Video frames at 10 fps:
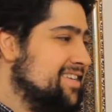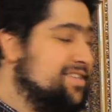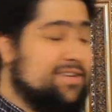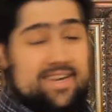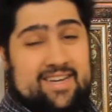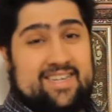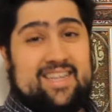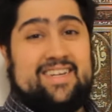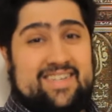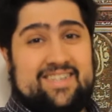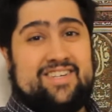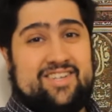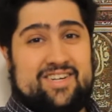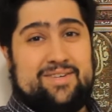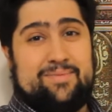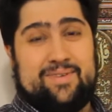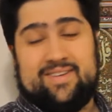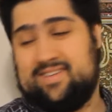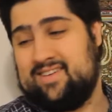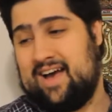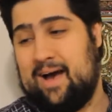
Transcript: So, yes, ladies and gentlemen,